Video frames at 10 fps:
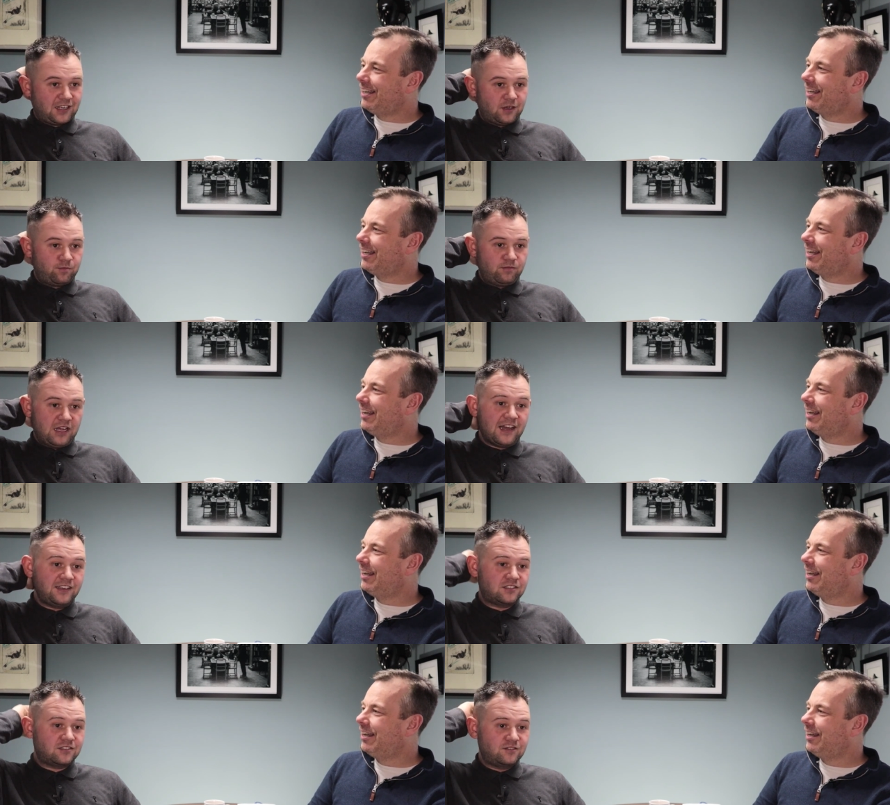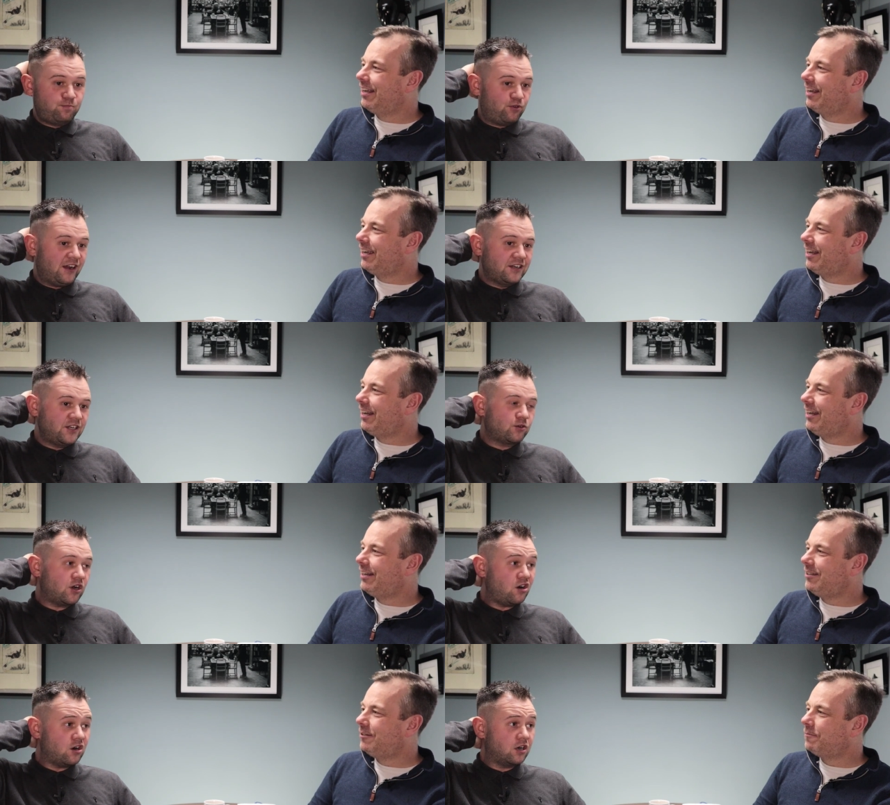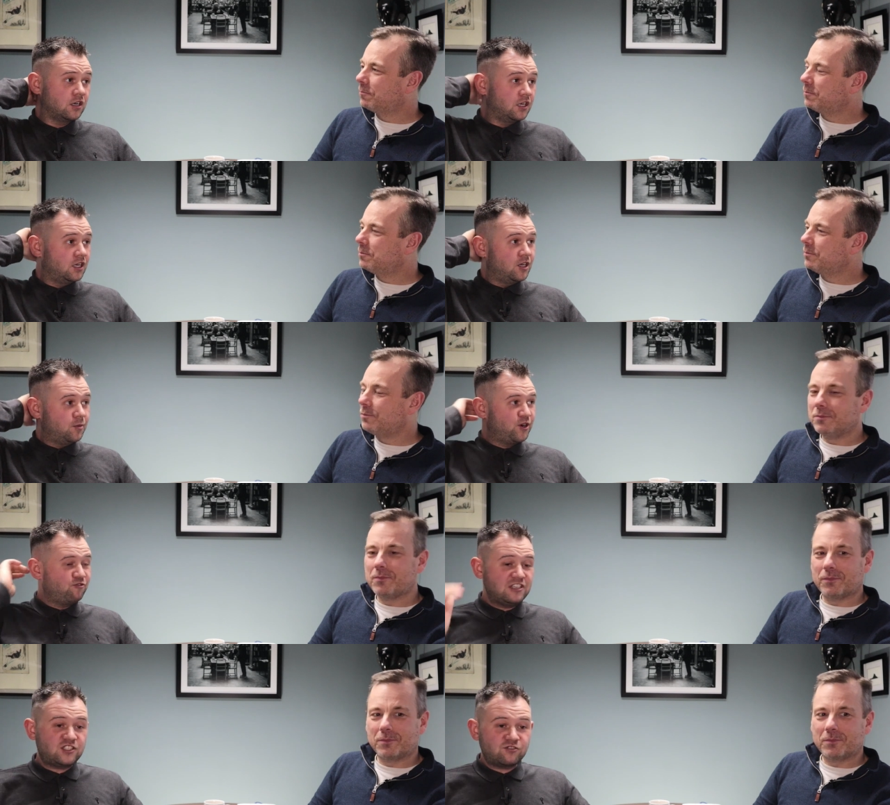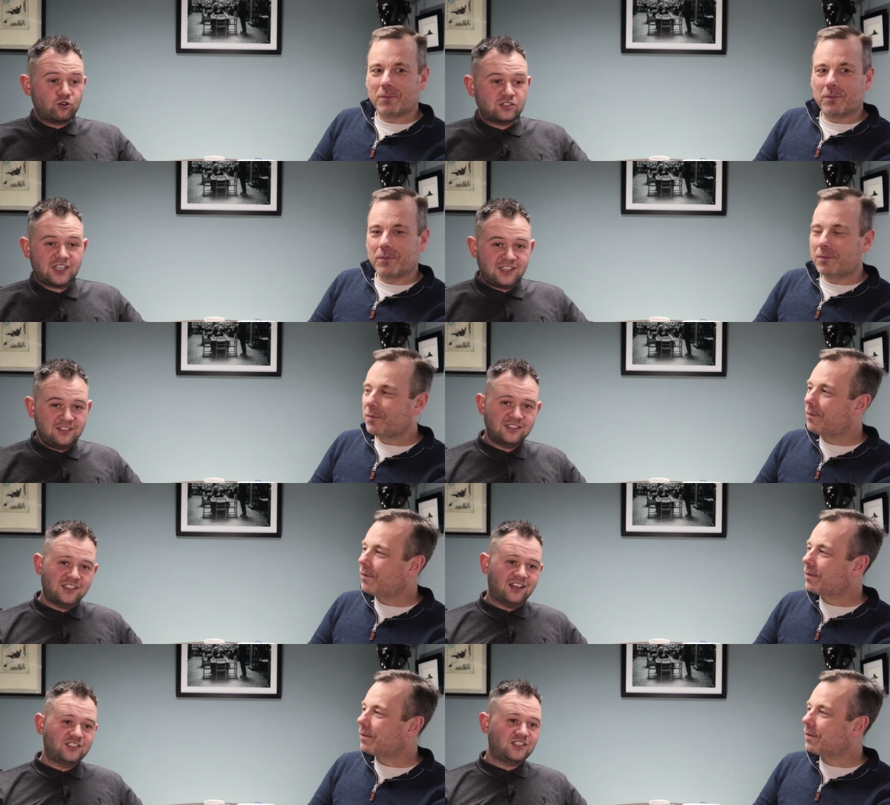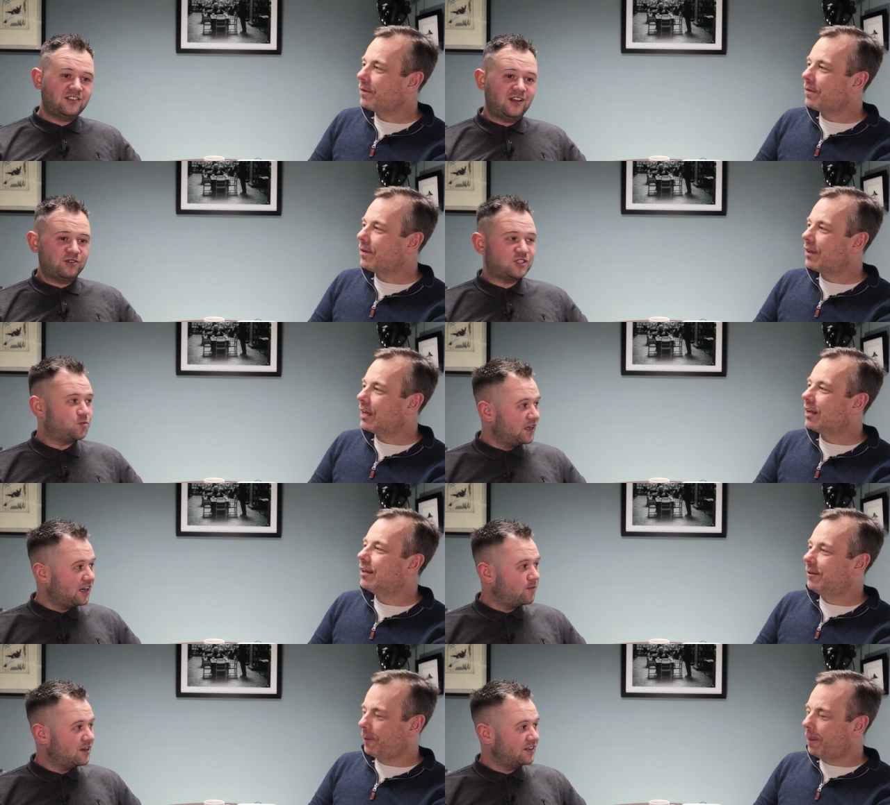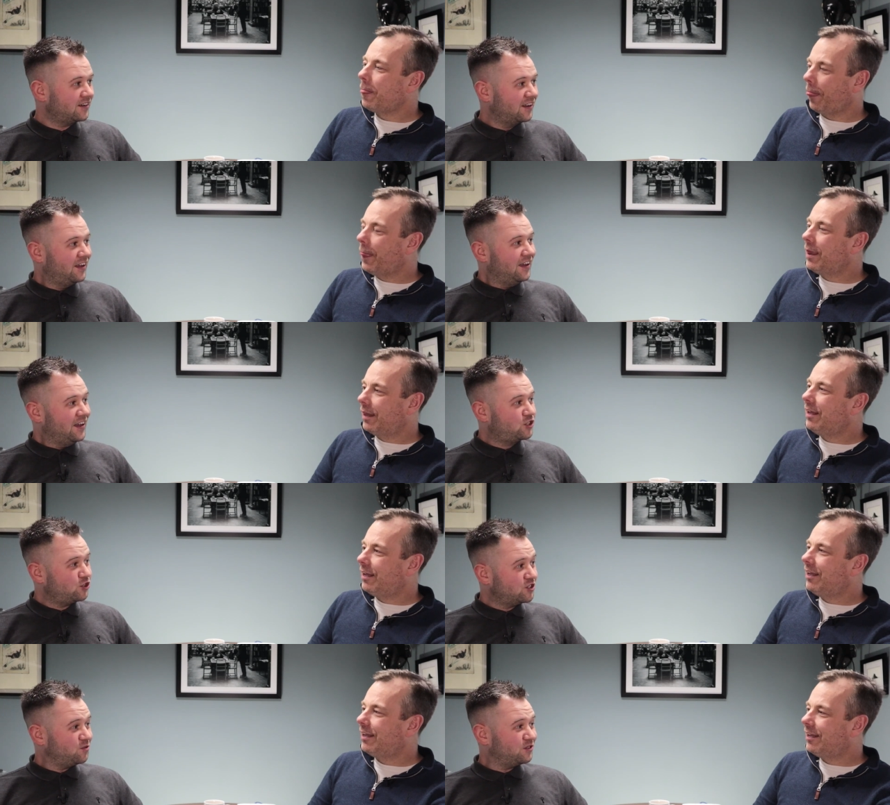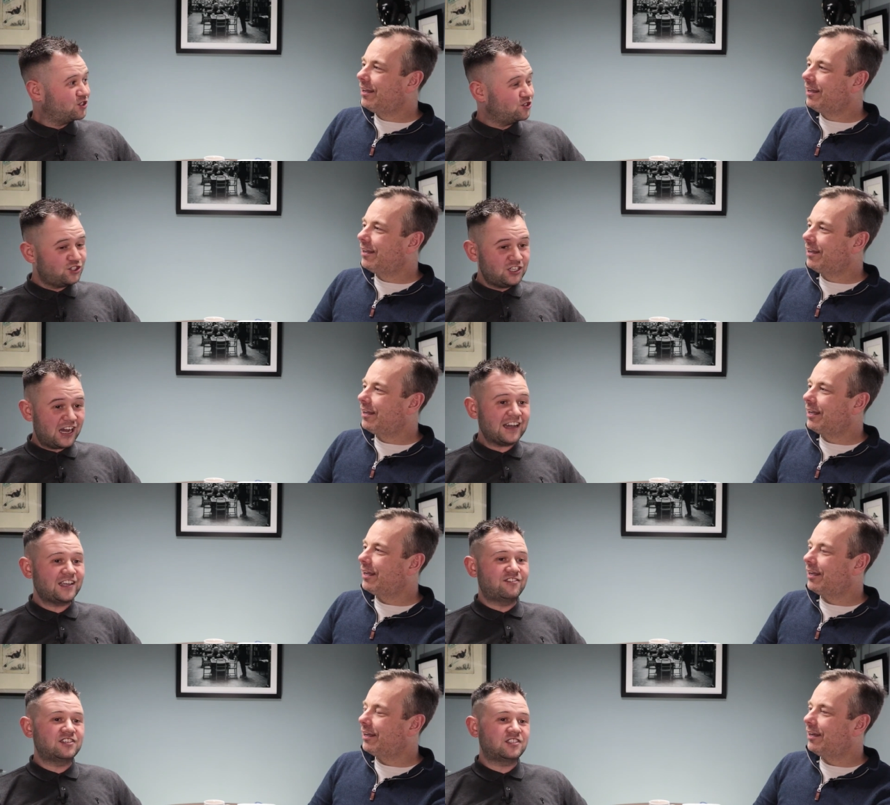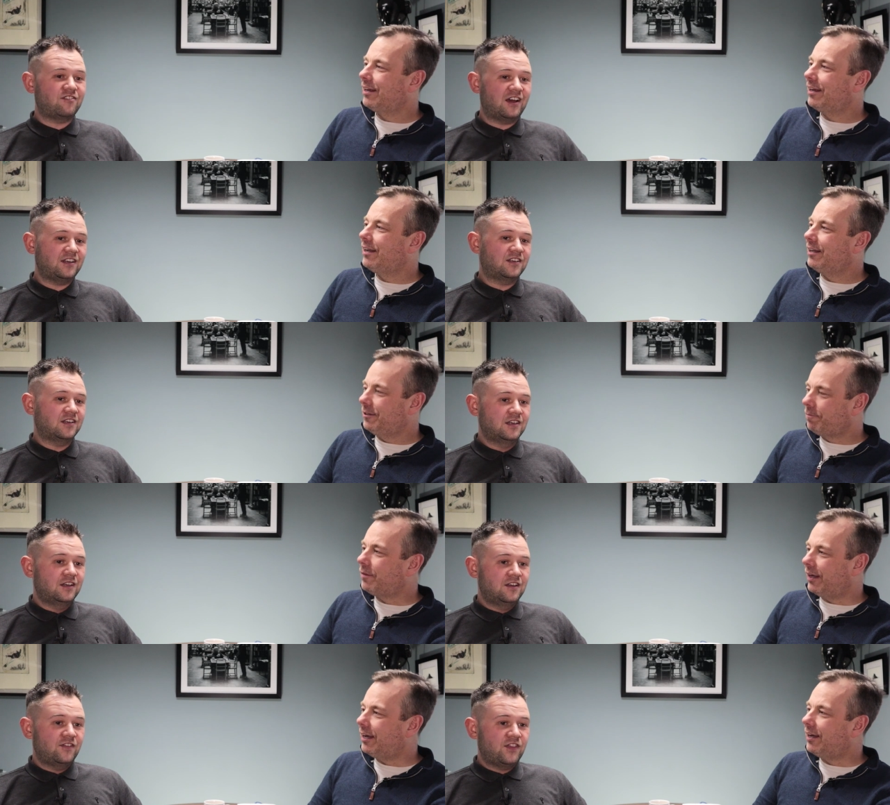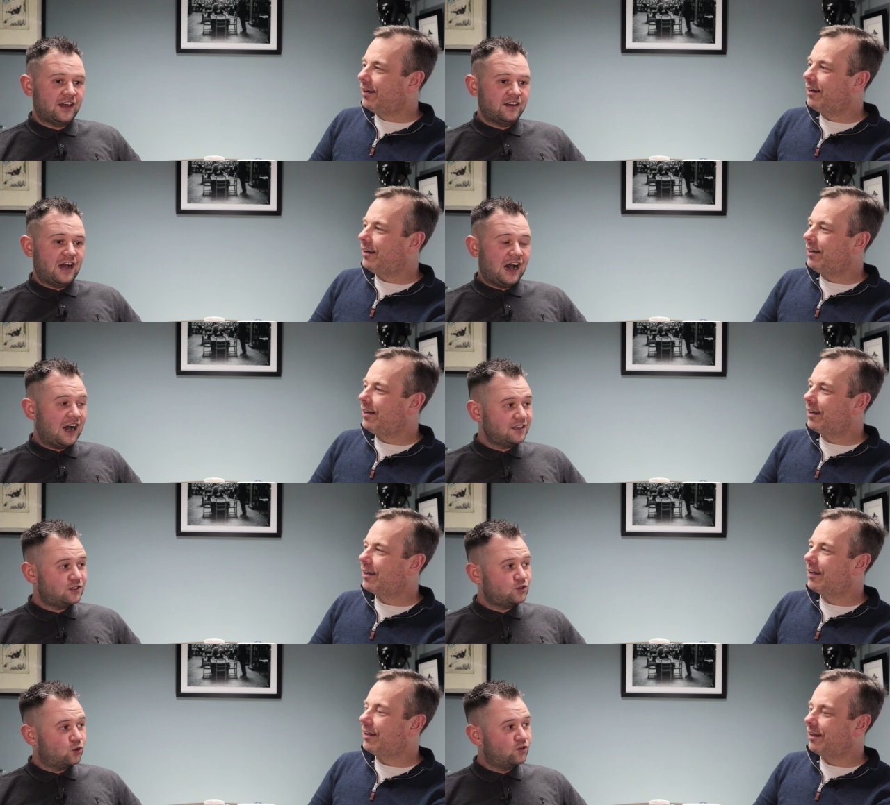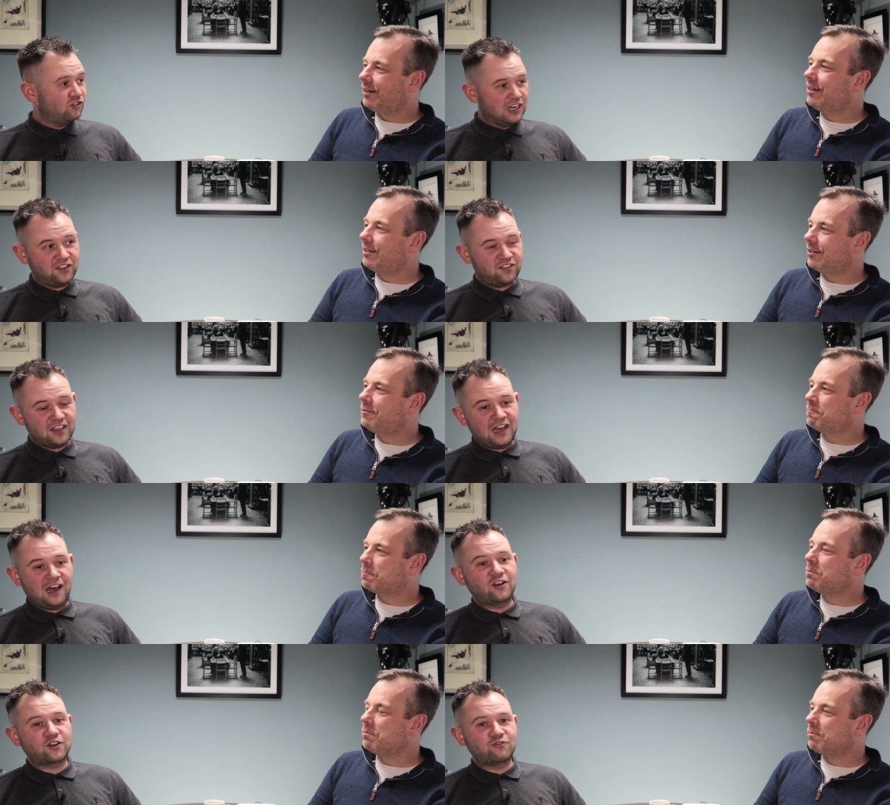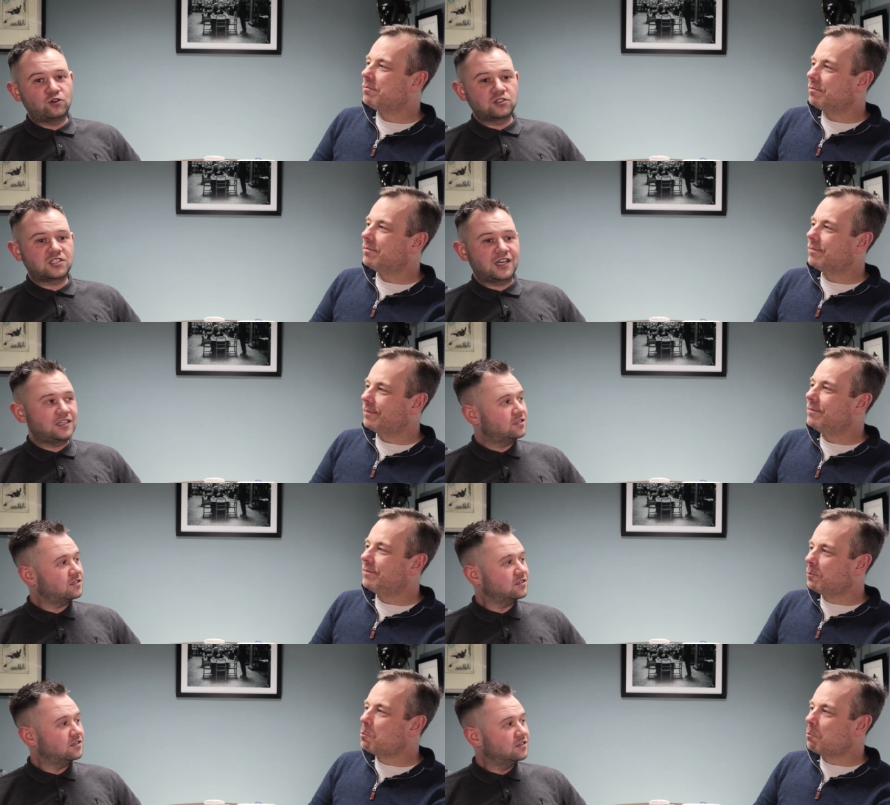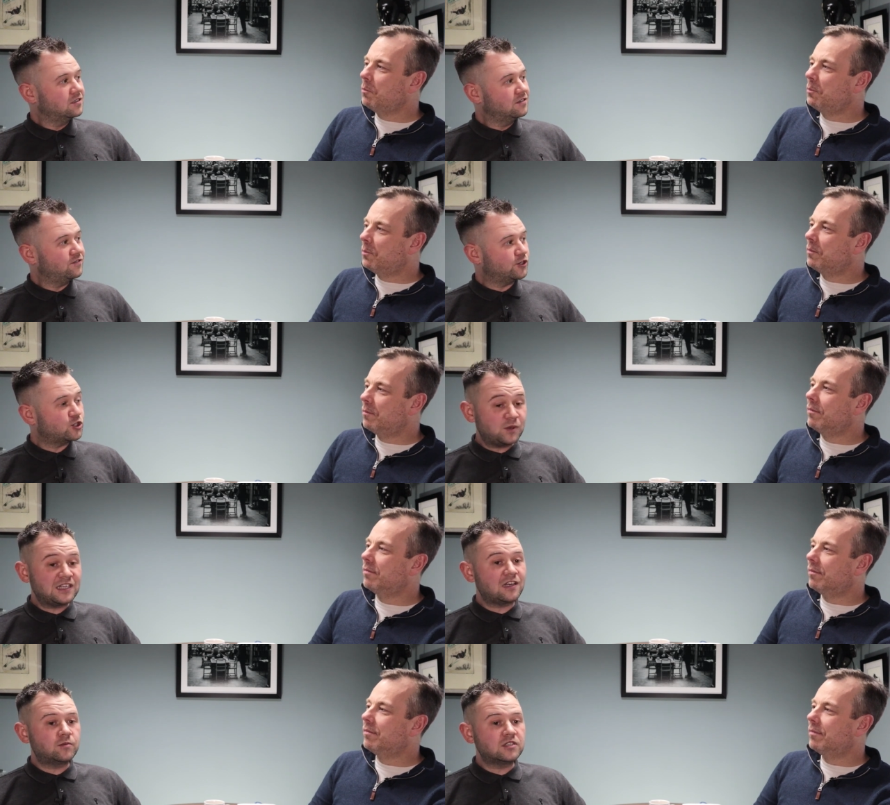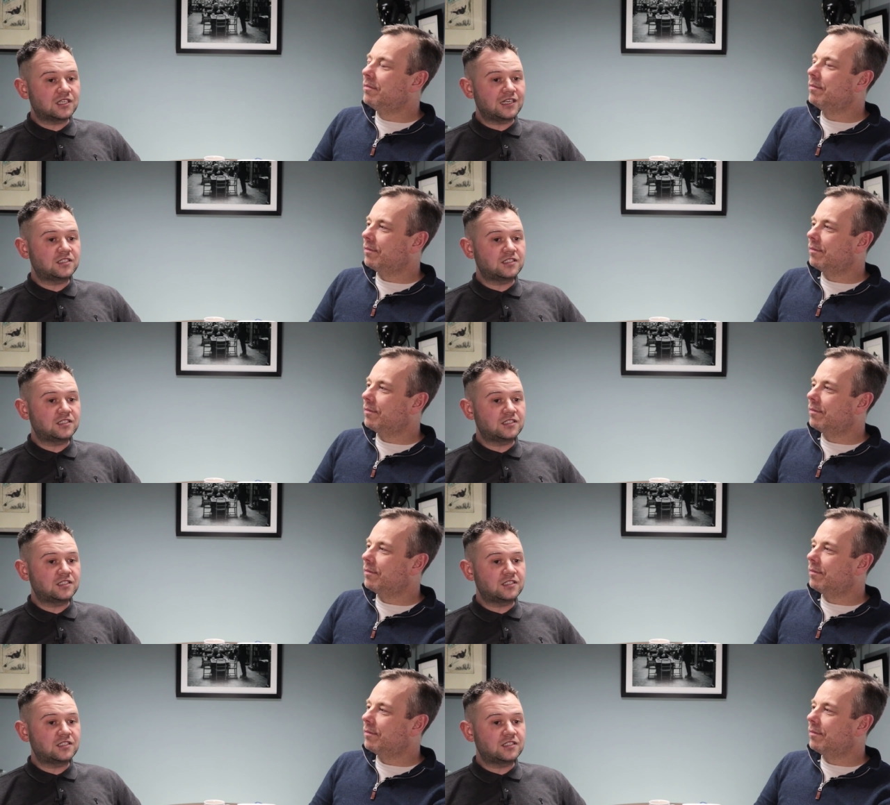Speaker 1: a, a, nice brand new car, but it reads the road signs and tells you the speed limit and it does it with such accuracy, right? Yeah. That I don't really think I look at road signs for speed limits, at least